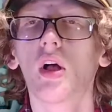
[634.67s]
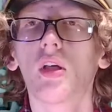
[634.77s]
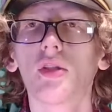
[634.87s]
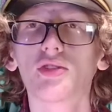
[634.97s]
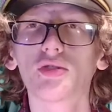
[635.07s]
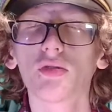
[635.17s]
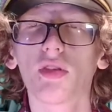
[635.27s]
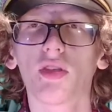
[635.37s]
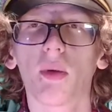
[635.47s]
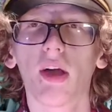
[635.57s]
The truth
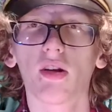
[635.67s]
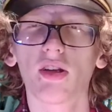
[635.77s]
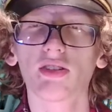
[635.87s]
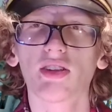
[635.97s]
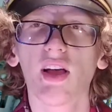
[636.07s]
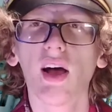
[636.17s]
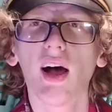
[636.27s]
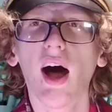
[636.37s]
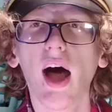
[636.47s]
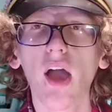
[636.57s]
of the matter is,
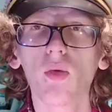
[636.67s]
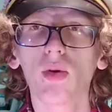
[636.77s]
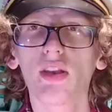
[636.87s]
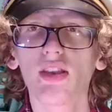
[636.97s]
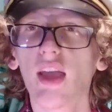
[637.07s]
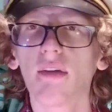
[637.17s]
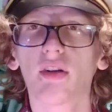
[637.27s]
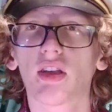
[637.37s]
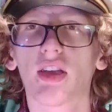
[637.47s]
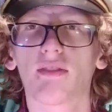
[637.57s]
I would
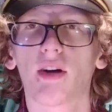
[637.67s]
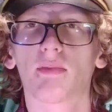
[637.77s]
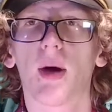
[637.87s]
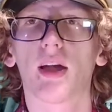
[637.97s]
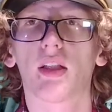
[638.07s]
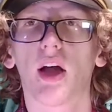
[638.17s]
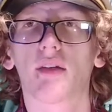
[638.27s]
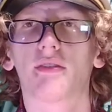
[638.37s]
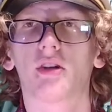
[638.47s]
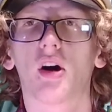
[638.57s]
never give up my
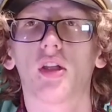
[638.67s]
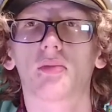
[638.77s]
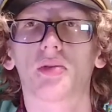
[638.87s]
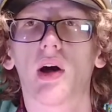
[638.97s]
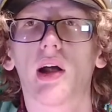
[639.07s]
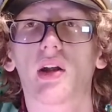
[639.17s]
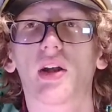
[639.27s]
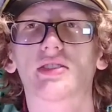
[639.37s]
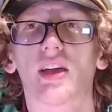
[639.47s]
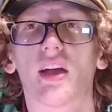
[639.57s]
life and all the
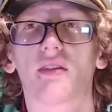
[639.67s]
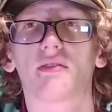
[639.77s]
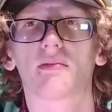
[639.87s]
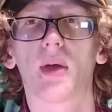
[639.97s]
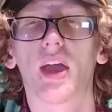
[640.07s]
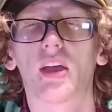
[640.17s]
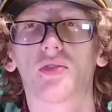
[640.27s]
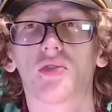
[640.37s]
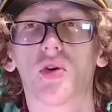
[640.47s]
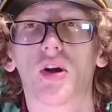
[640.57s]
progress I have made
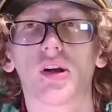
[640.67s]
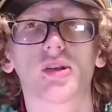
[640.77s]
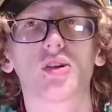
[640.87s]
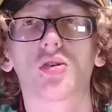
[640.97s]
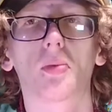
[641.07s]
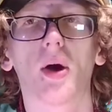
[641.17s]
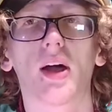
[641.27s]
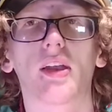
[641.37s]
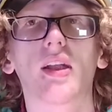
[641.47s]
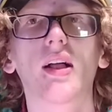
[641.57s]
for a new one.